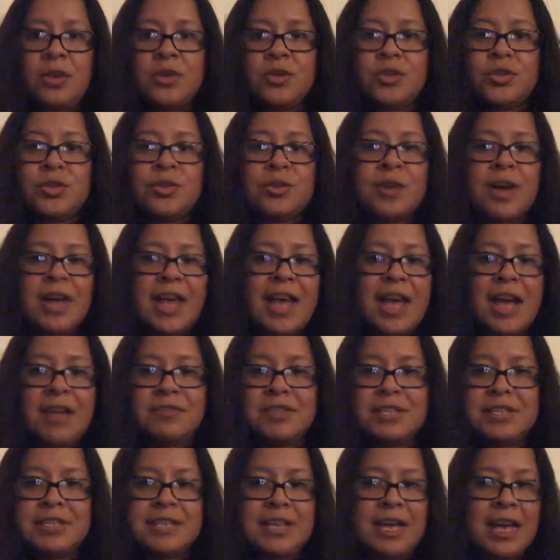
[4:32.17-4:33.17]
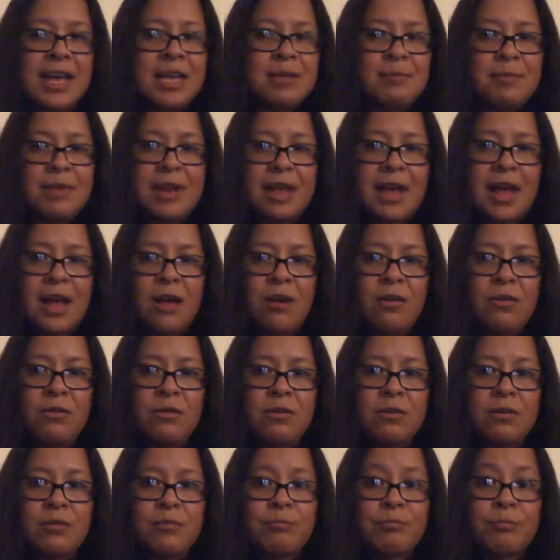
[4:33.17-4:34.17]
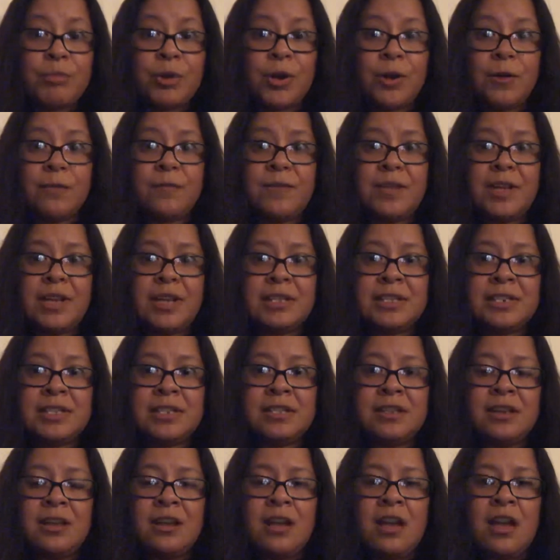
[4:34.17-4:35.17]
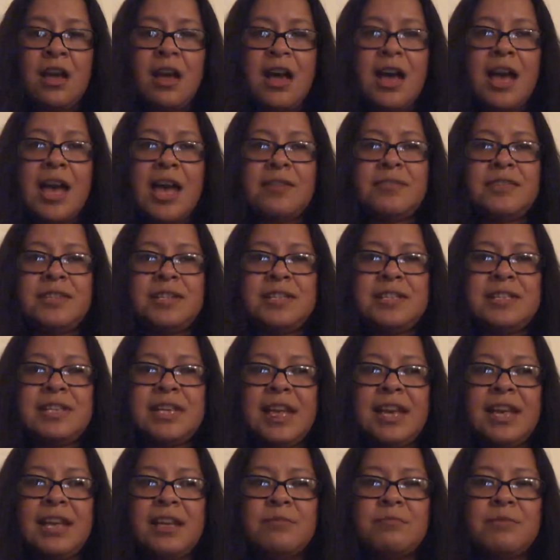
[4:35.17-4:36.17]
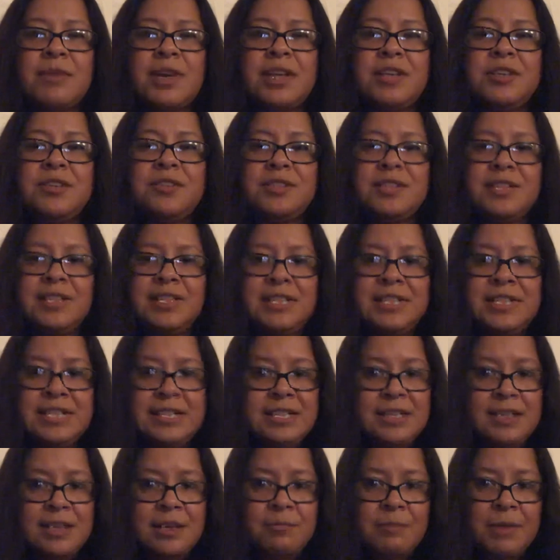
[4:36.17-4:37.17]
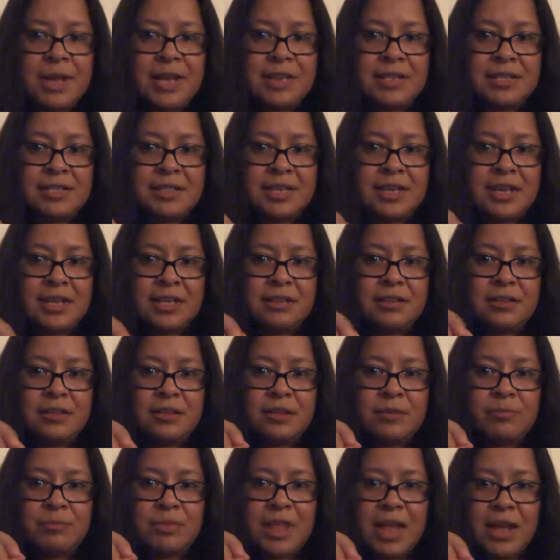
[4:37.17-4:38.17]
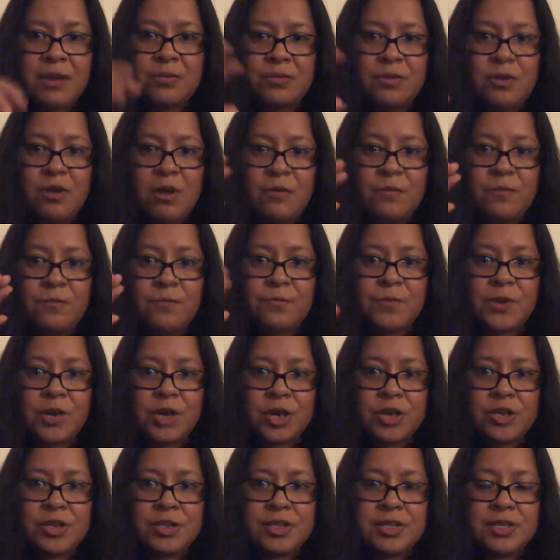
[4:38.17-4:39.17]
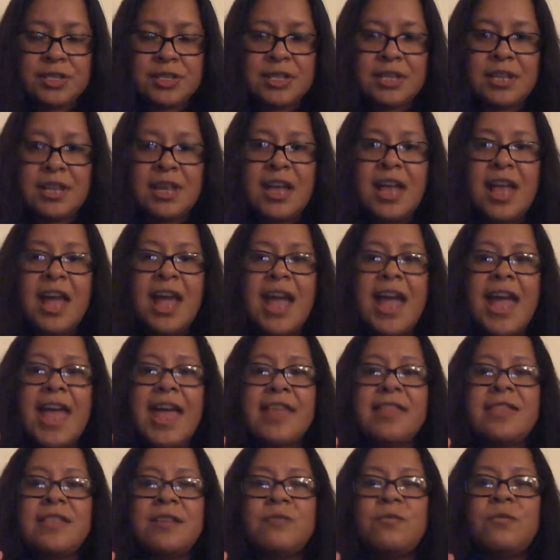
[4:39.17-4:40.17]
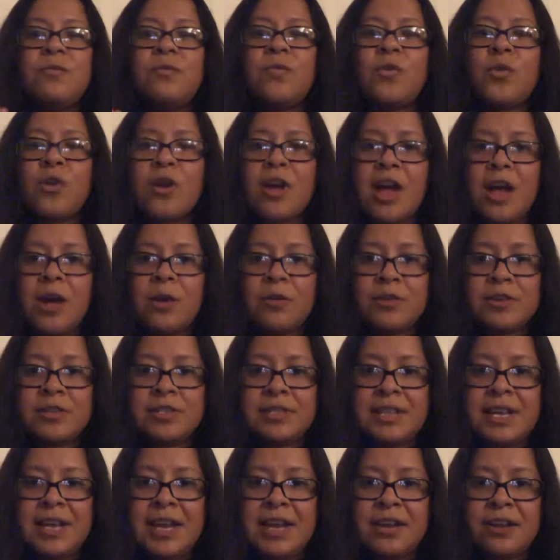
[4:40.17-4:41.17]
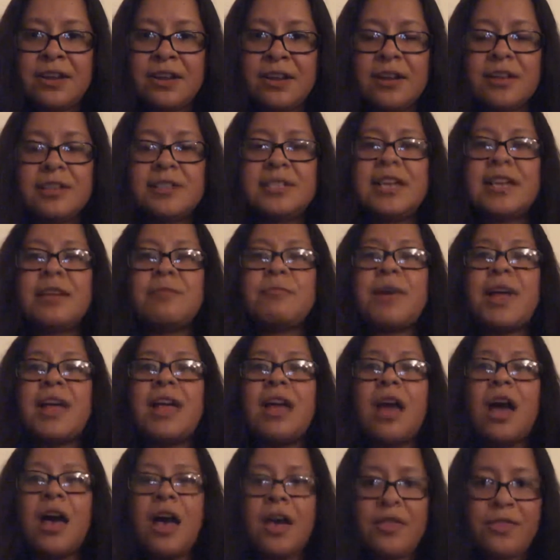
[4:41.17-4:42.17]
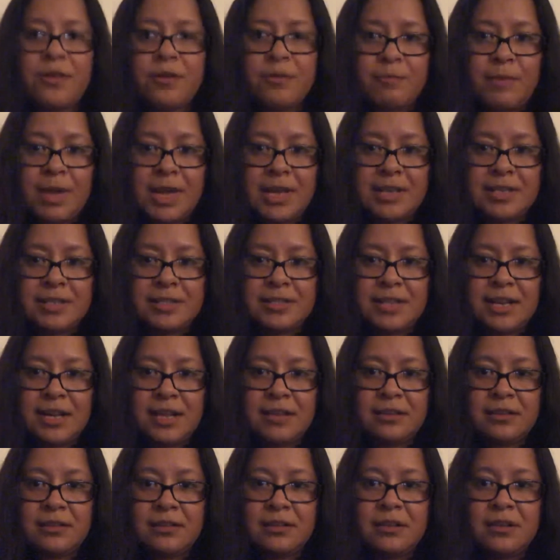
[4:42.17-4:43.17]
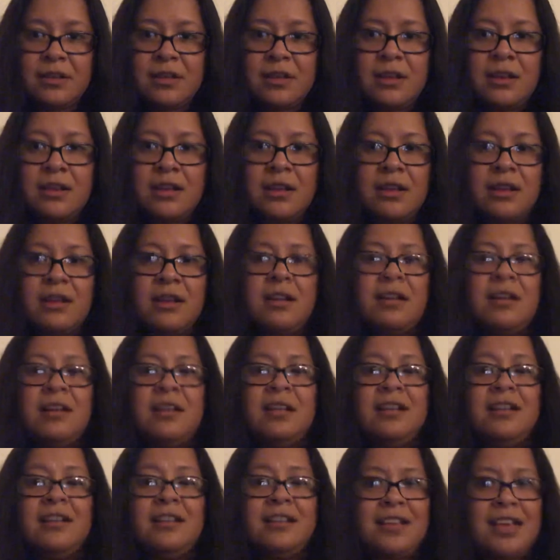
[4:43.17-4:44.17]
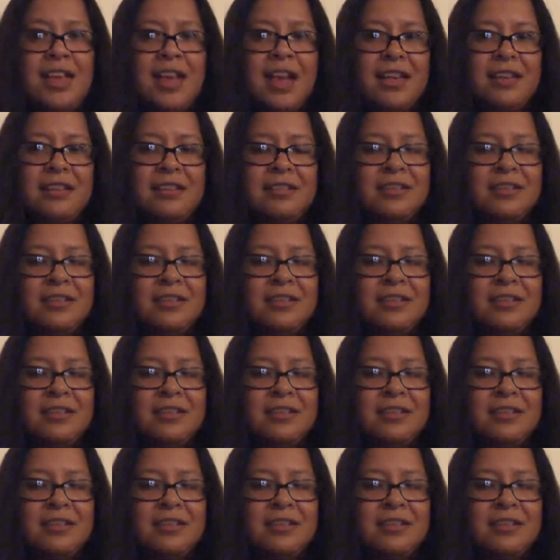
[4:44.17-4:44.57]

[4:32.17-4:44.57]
So I have to time it out perfect. I have to take my UCTD medicine, the Plaquenil, first, and then 4 hours later take my other medicine. Yeah.